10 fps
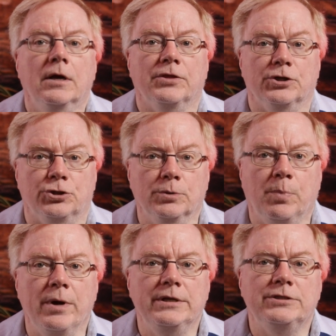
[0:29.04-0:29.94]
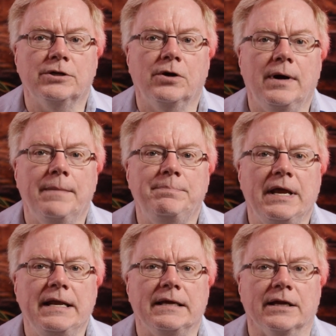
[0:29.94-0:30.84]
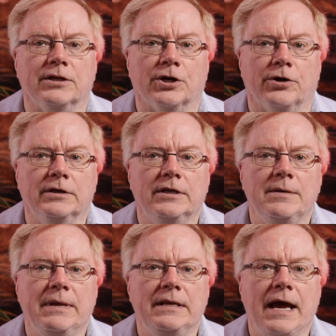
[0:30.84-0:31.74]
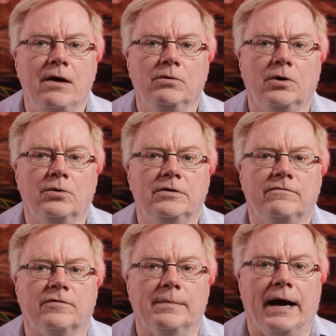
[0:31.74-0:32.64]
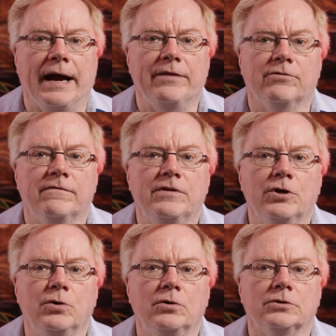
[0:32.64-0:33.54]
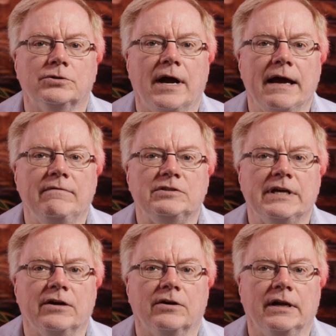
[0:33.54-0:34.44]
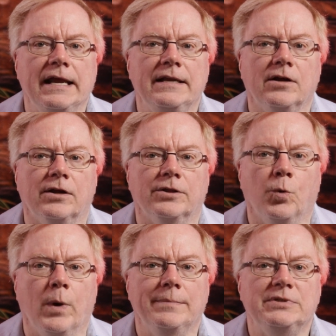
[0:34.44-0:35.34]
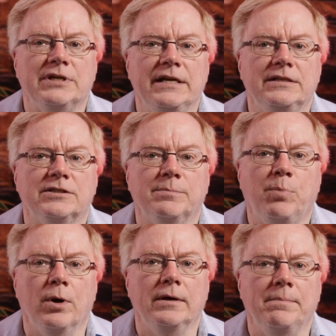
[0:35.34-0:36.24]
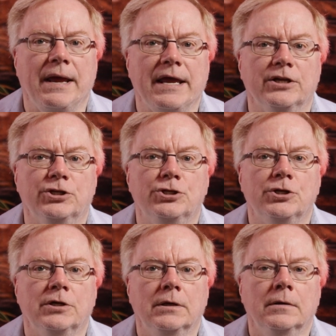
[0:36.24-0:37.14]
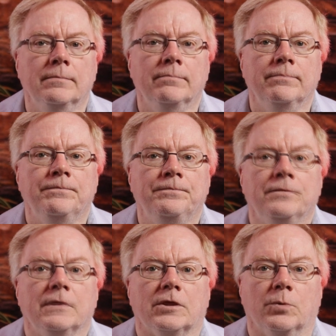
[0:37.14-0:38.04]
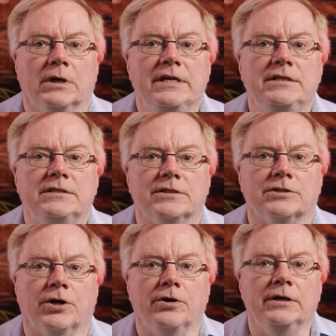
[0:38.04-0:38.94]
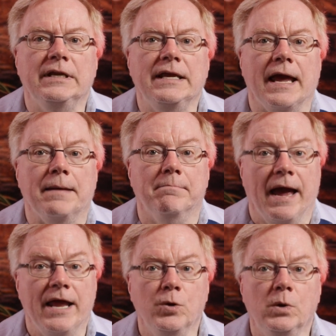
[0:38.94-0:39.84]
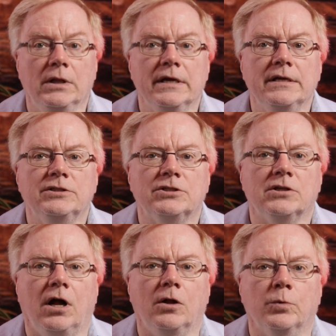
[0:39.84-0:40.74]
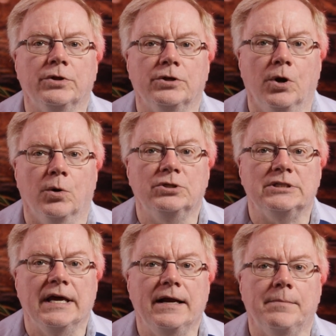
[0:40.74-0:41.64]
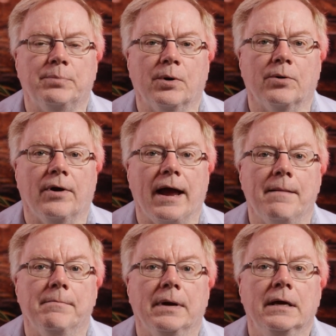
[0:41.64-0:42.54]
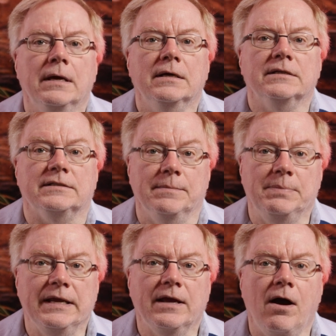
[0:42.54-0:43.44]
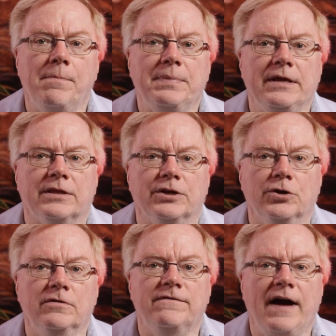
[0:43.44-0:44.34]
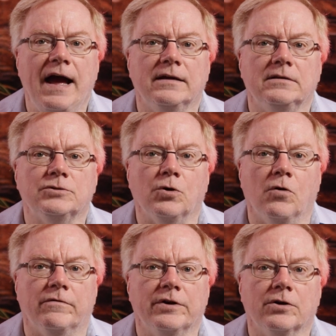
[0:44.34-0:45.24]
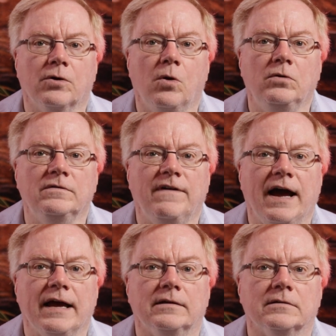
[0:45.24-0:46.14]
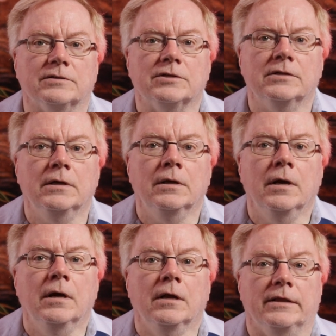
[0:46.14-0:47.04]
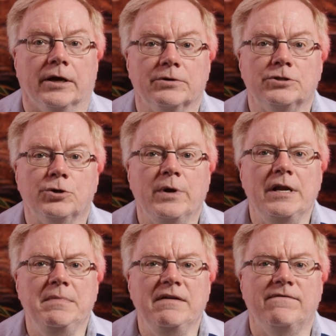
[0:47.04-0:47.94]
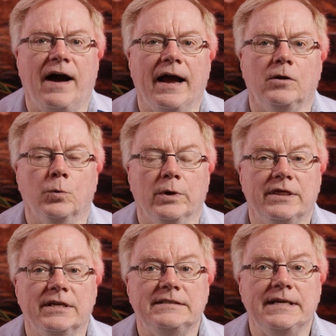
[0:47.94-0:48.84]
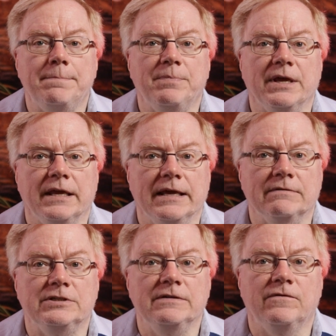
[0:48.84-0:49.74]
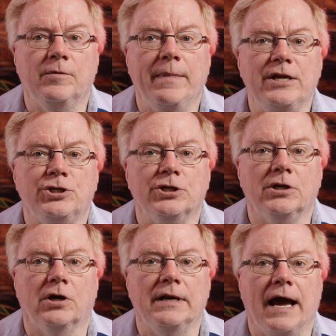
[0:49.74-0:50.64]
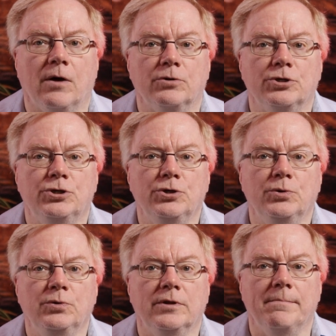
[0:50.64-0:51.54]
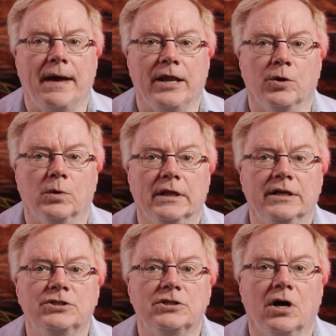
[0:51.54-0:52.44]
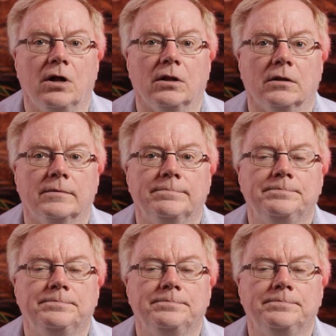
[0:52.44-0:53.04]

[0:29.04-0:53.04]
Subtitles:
The 2.0 update can currently be downloaded from either of the Google Drives that are linked on the website support page. The release is currently a manual install with no setup program. Simply copy the new files over your old files. There is a README file with the zip that gives information on how to do the manual install.